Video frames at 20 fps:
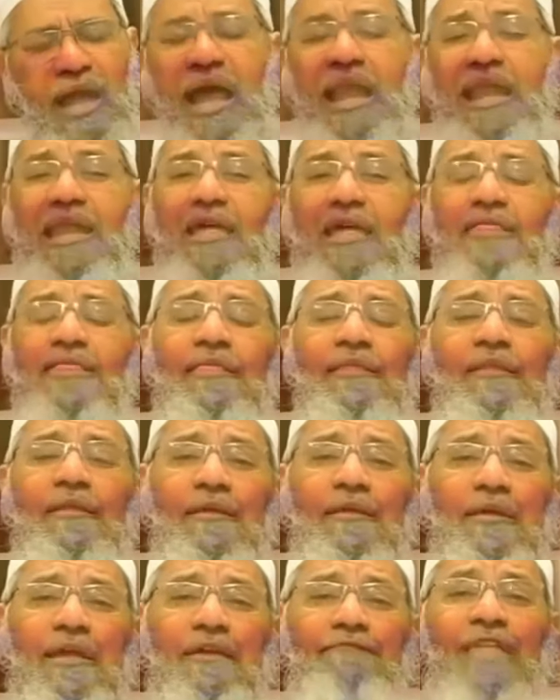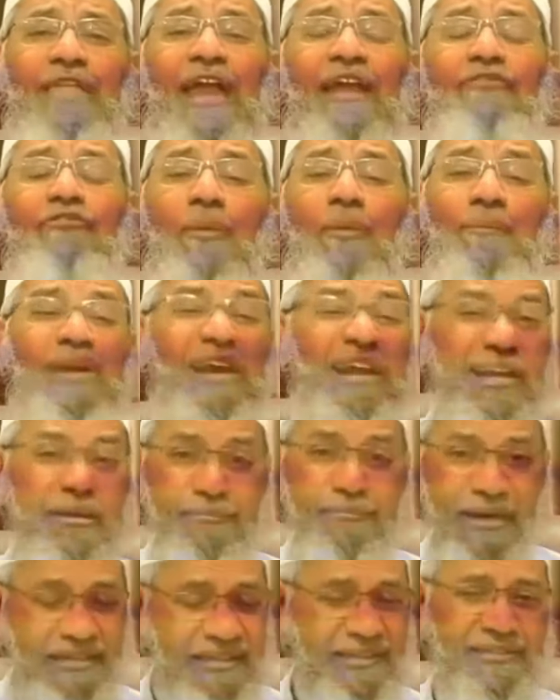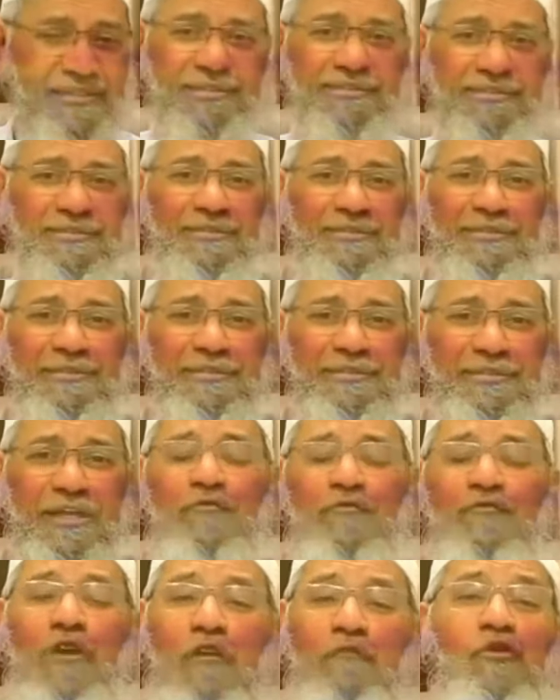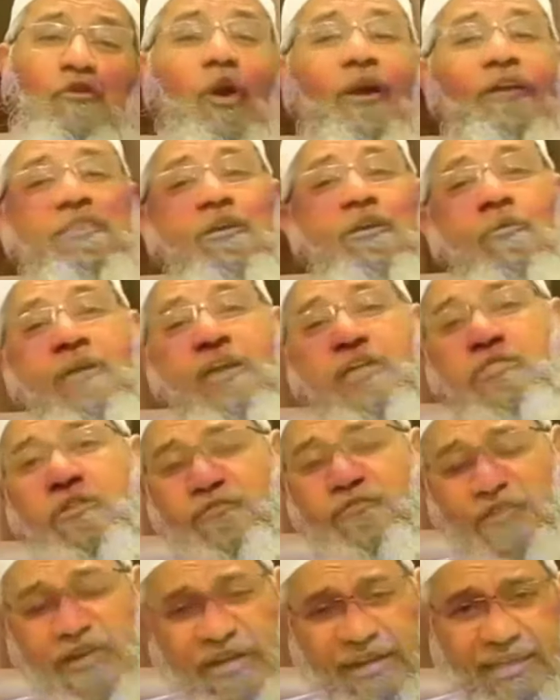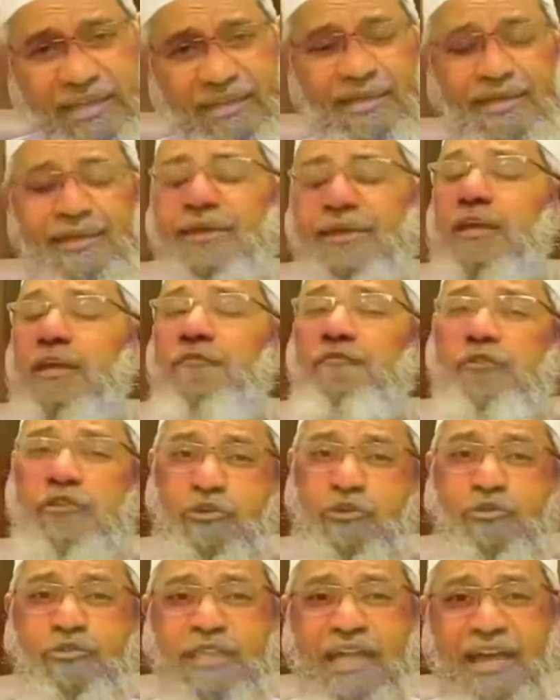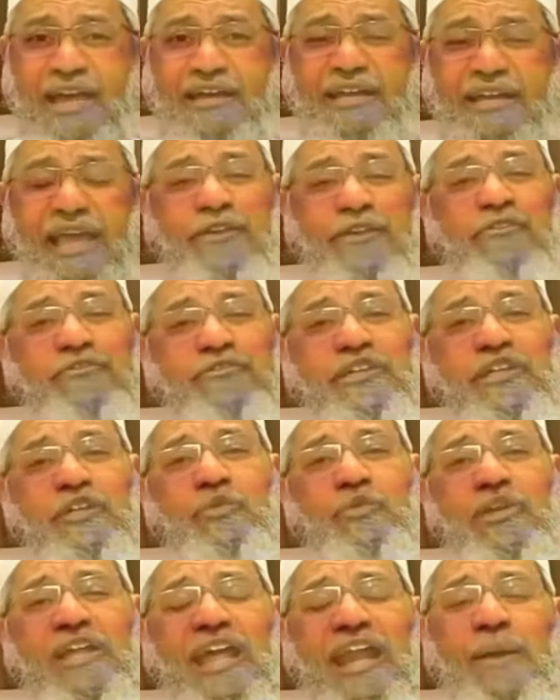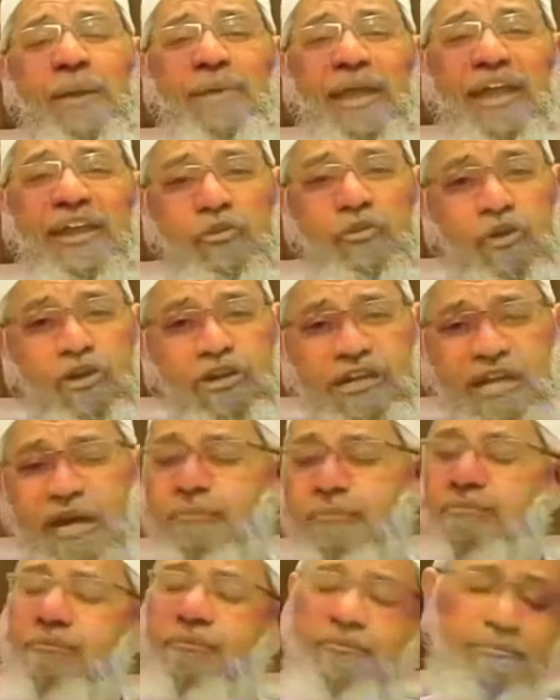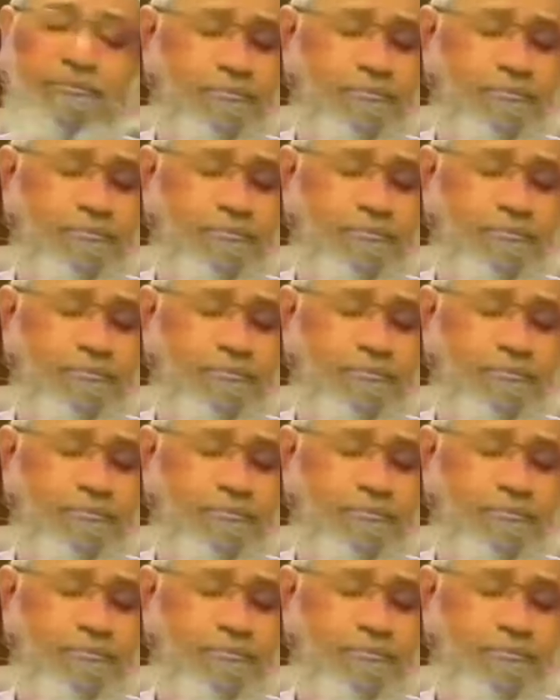unless if that's your bread and butter, if you have no other ways of earning, if you do that and you see to it haram ads don't come,